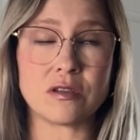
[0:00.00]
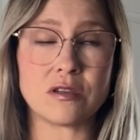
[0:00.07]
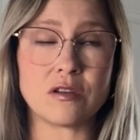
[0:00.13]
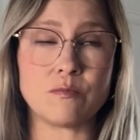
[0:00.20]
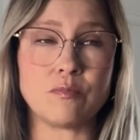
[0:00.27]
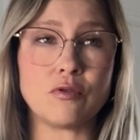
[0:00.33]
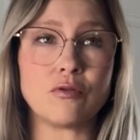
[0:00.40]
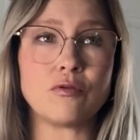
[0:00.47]

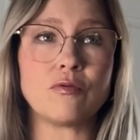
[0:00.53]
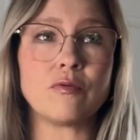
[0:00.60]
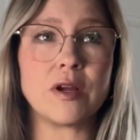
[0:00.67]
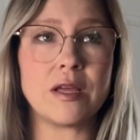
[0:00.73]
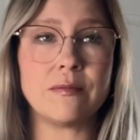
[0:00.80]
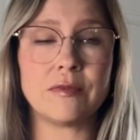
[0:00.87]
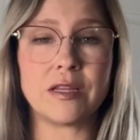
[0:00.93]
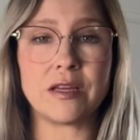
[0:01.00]

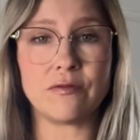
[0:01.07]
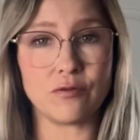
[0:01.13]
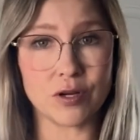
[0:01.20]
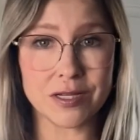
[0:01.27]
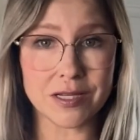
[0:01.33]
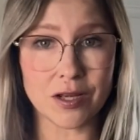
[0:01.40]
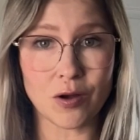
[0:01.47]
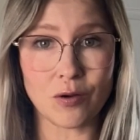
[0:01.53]
supremely
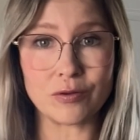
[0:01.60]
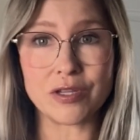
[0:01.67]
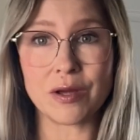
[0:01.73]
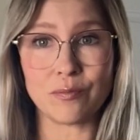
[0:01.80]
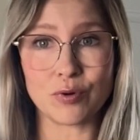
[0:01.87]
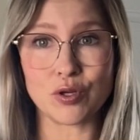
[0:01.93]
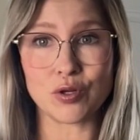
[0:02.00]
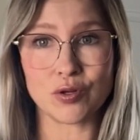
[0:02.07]
freezing cold
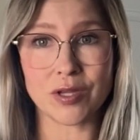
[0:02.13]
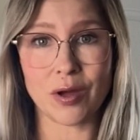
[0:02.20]
temperatures